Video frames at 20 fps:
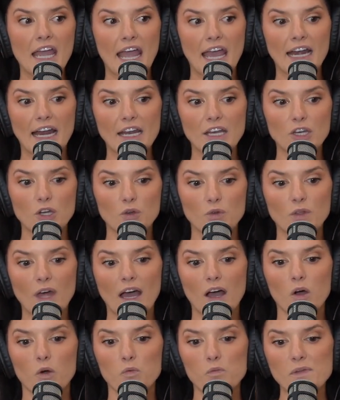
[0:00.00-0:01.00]
and I knew
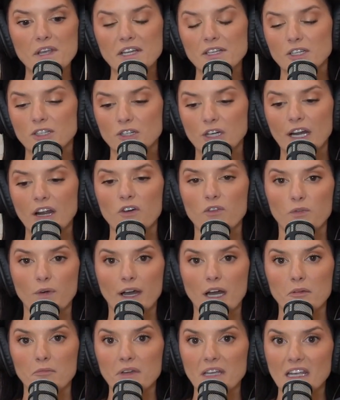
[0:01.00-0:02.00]
that a week straight of
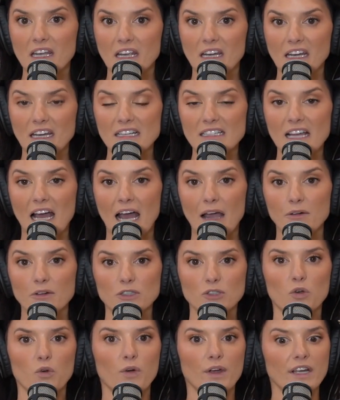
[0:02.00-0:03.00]
wearing bikinis, I
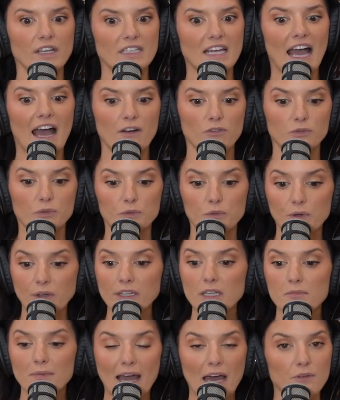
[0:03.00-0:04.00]
was going to have
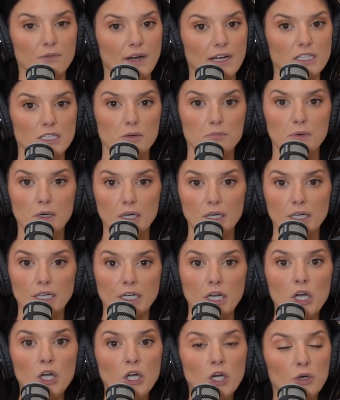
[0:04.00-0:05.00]
really bad razor
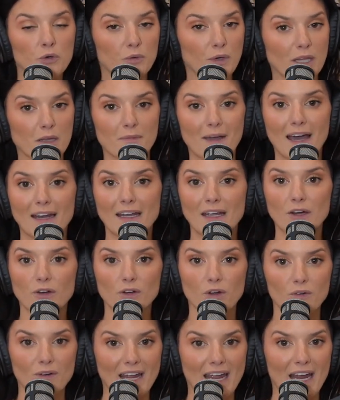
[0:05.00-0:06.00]
burn, really bad
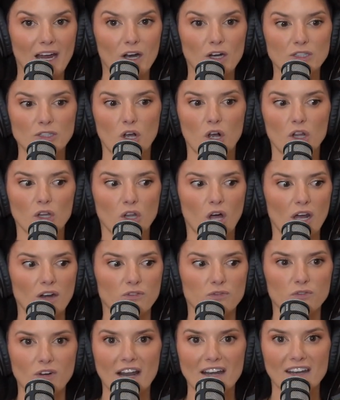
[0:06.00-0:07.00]
ingrown hairs, a lot
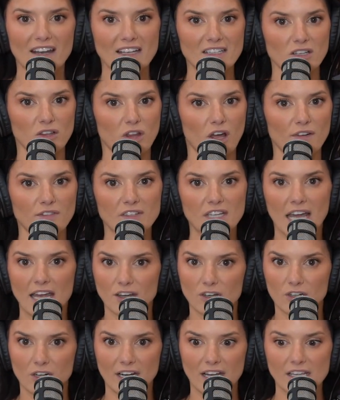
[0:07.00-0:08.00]
of redness, a lot of
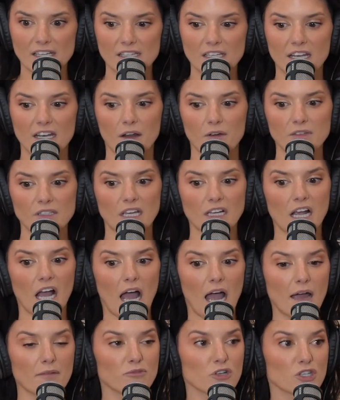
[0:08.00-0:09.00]
tenderness. And I was like,
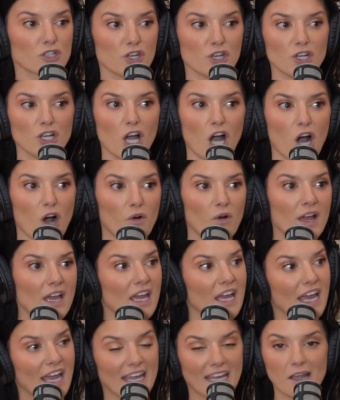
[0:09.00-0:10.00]
I'm just going to go
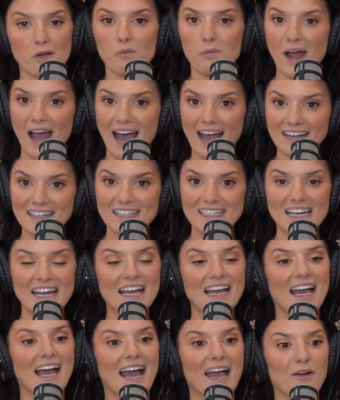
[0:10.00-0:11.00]
and get waxed.
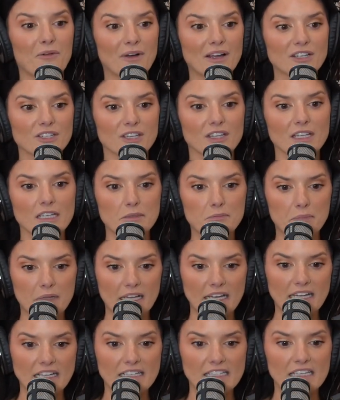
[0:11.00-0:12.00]
I went to this
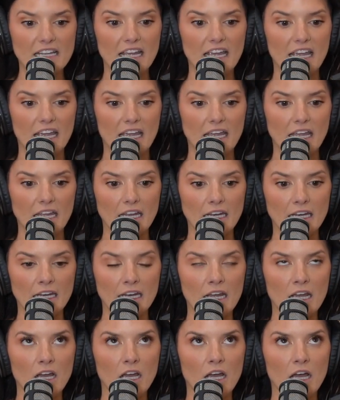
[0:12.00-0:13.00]
place
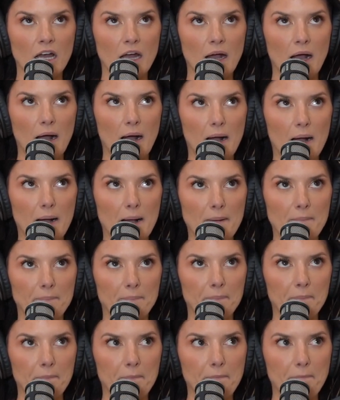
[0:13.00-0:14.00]
in
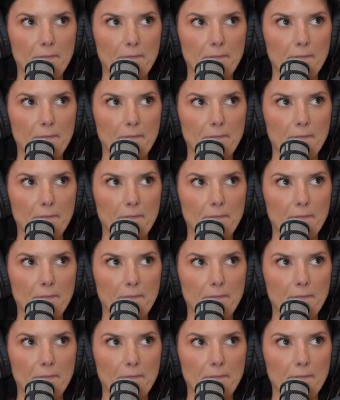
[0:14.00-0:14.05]
New